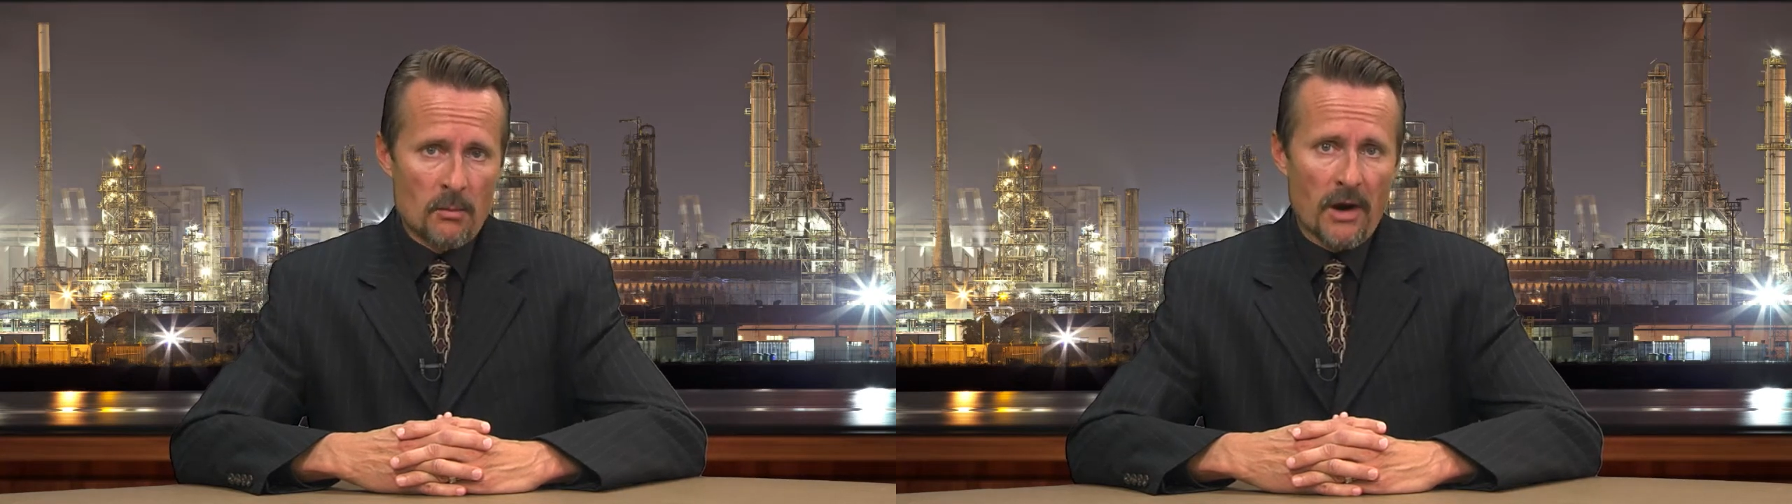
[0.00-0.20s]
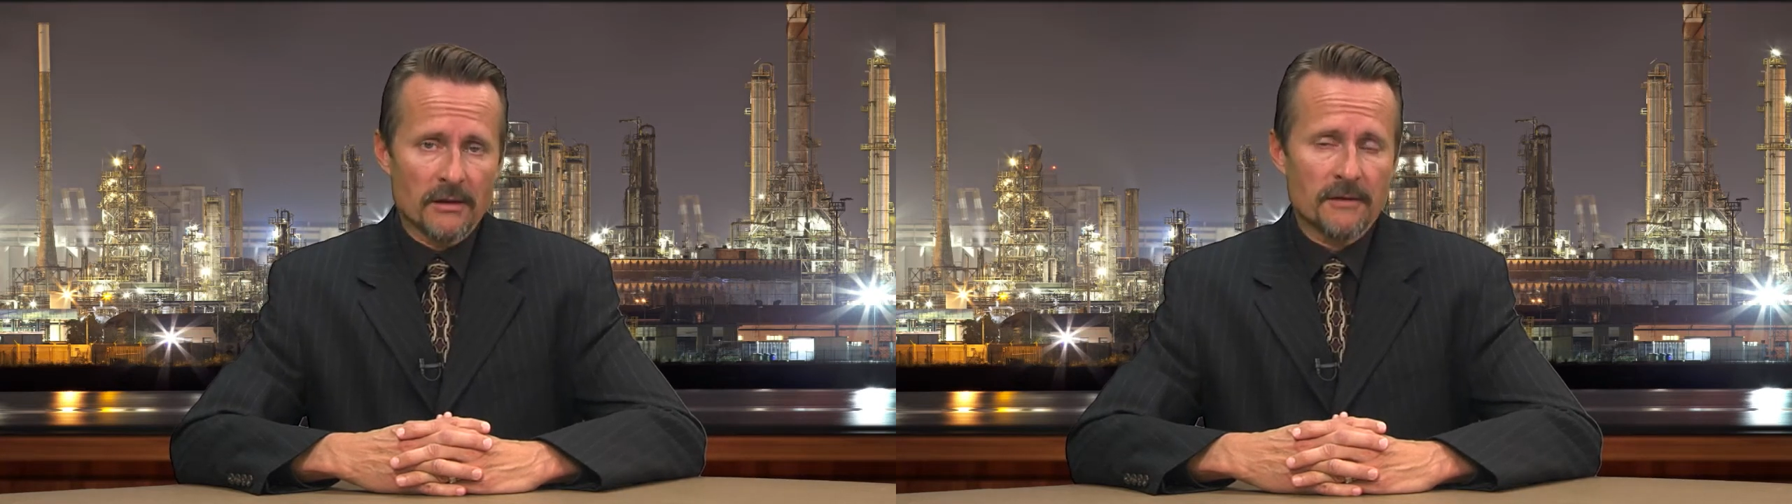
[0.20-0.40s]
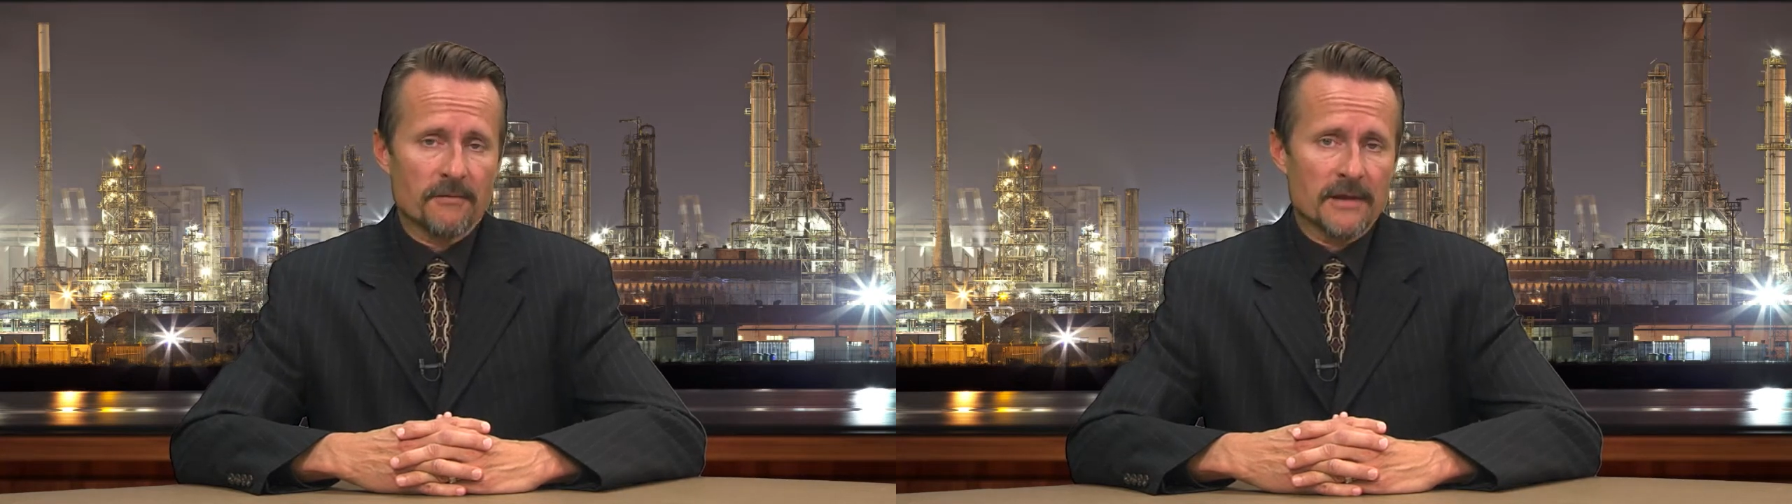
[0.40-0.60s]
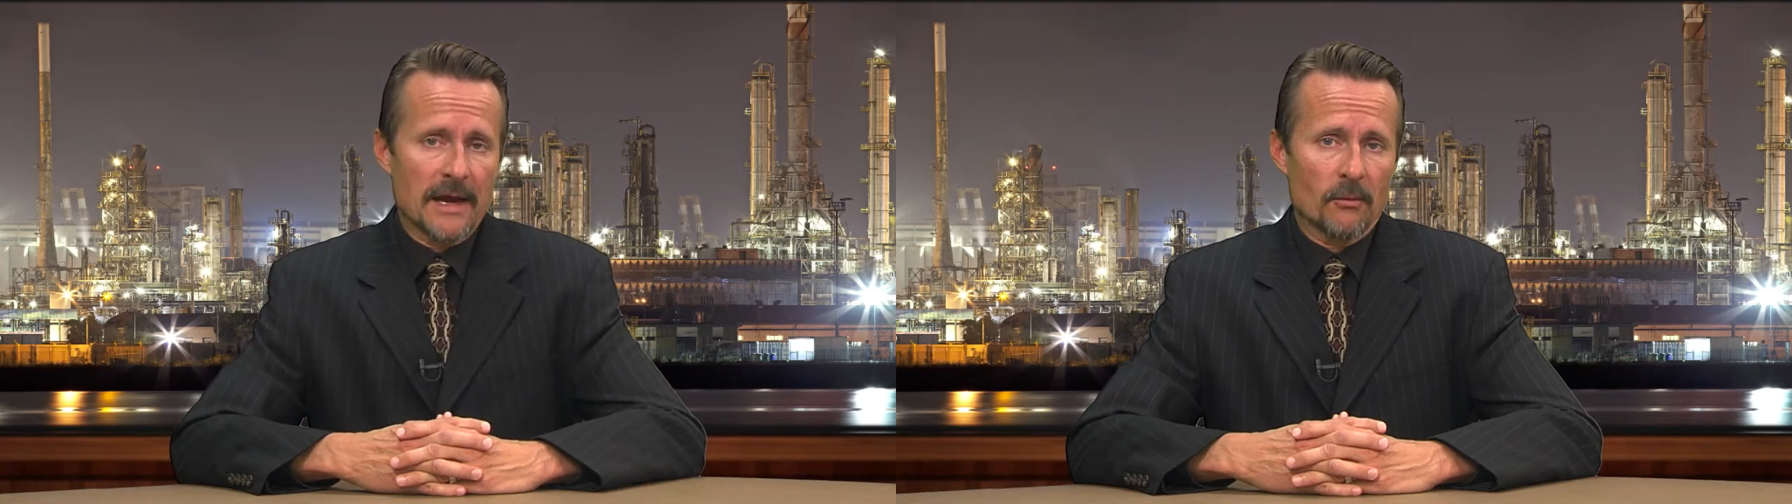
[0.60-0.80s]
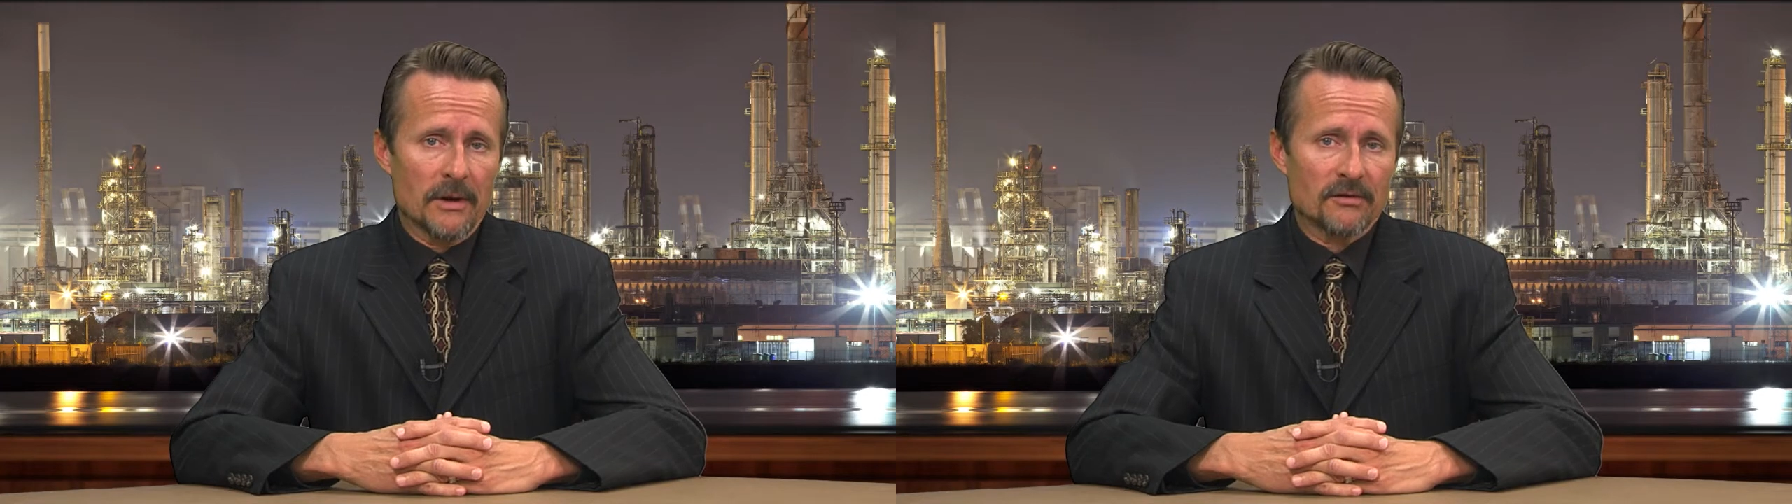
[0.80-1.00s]
Partly for
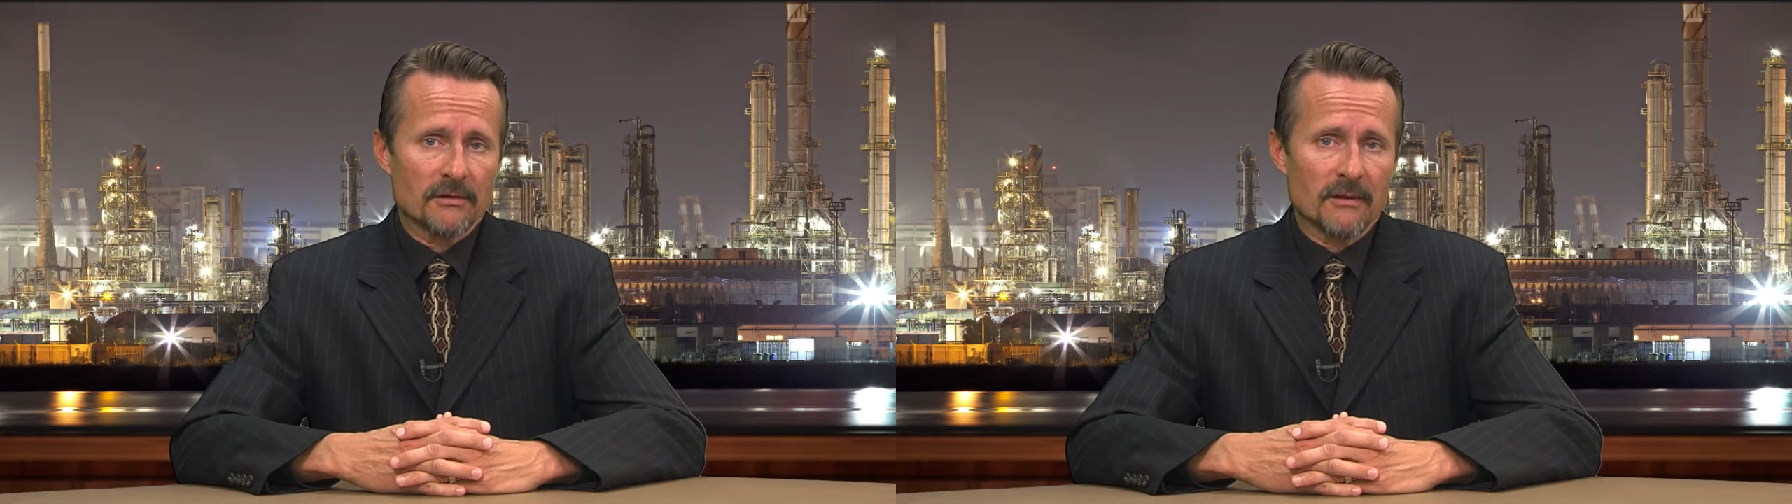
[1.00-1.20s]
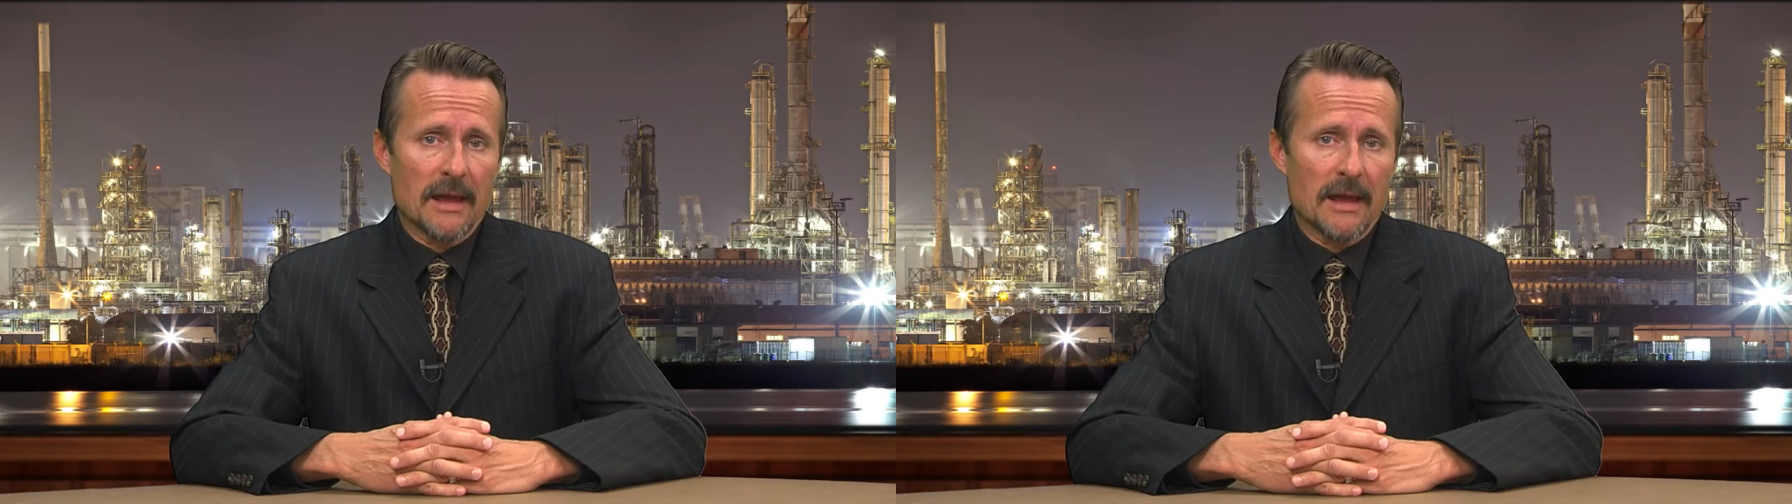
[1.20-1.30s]
that reason,